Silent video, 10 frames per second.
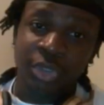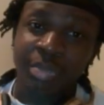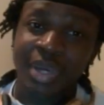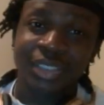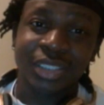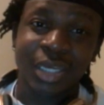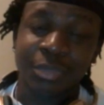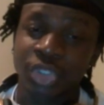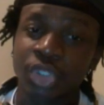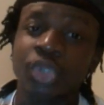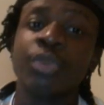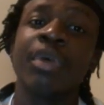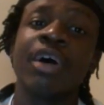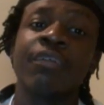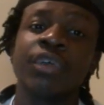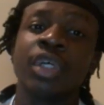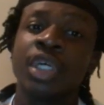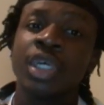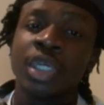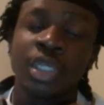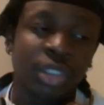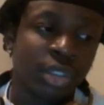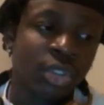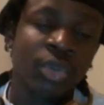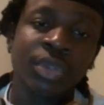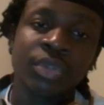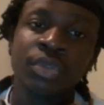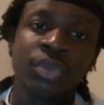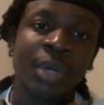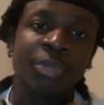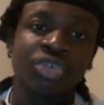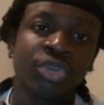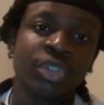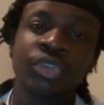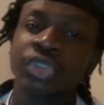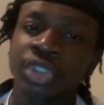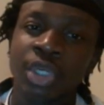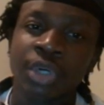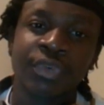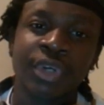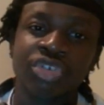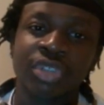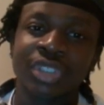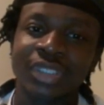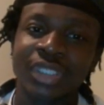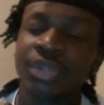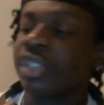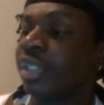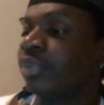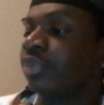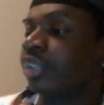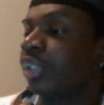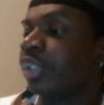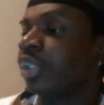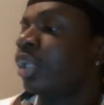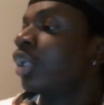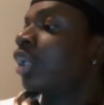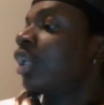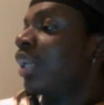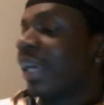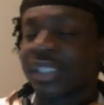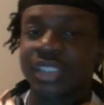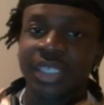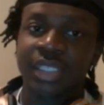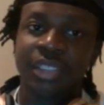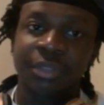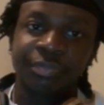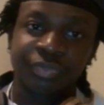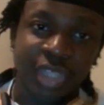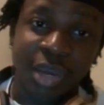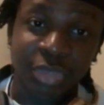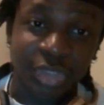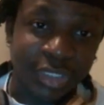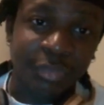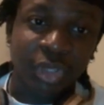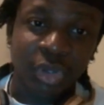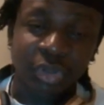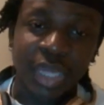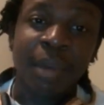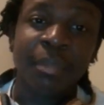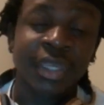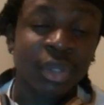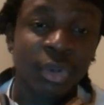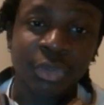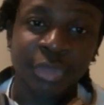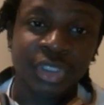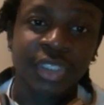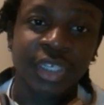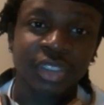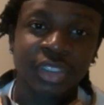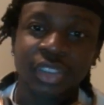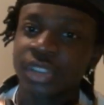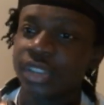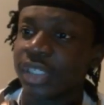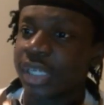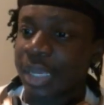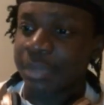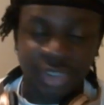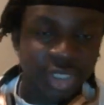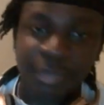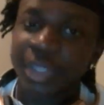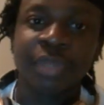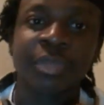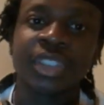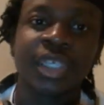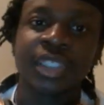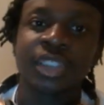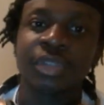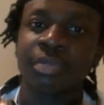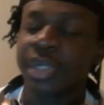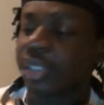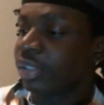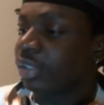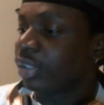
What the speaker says: the best time. It's a new month, new opportunity to start fresh, set a daily routine. Like I said, I'm a scapegoat. I made all the mistakes, and I'm still making mistakes, but